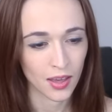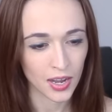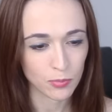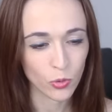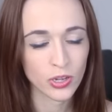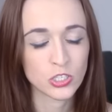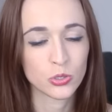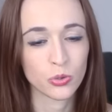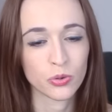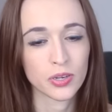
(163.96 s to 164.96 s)
And I'm going
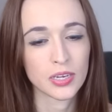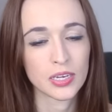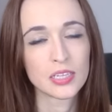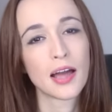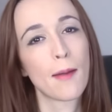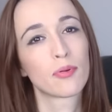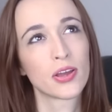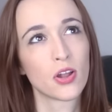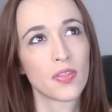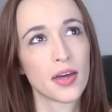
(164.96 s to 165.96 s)
to
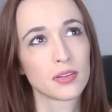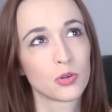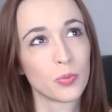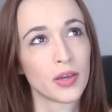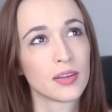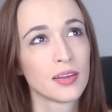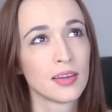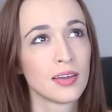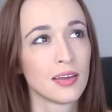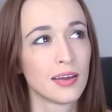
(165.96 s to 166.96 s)
elaborate on that a little bit.
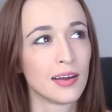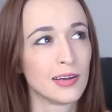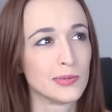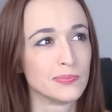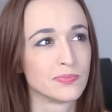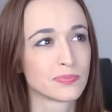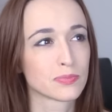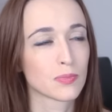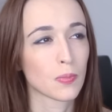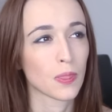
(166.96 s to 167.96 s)

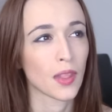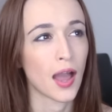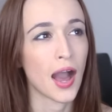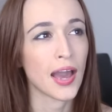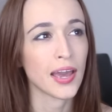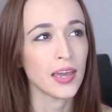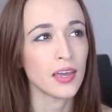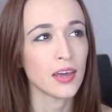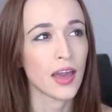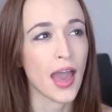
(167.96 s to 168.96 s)

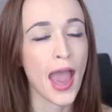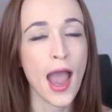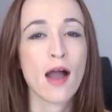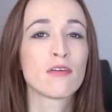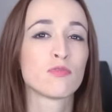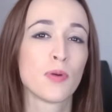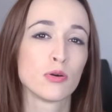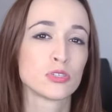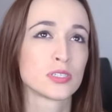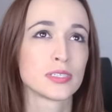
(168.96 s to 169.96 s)
I have
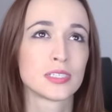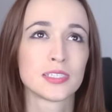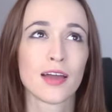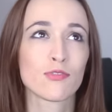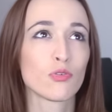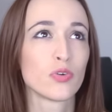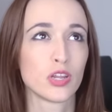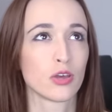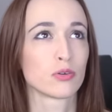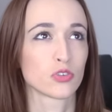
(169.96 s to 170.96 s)
posted several
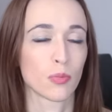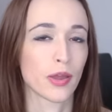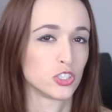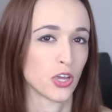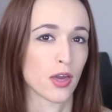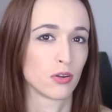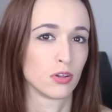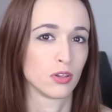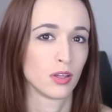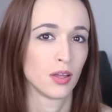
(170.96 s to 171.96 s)
videos on my
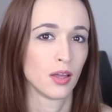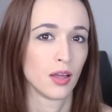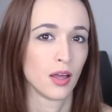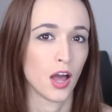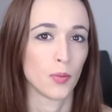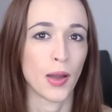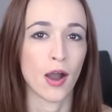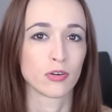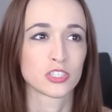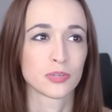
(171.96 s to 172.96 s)
channel
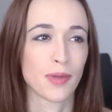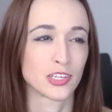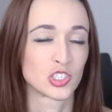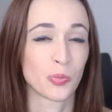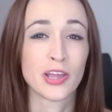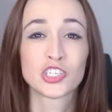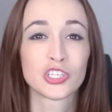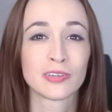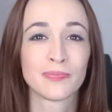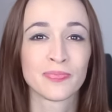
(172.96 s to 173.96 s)
about
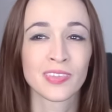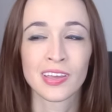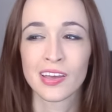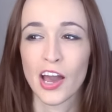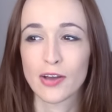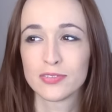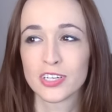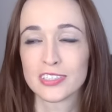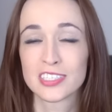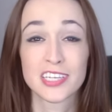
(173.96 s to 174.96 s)
masturbation. I've
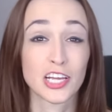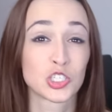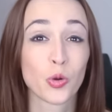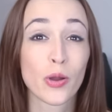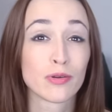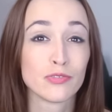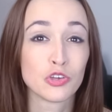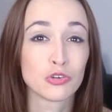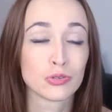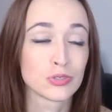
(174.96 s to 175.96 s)
done sex toy
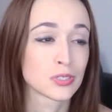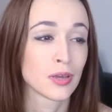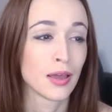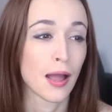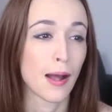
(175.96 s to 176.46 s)
reviews.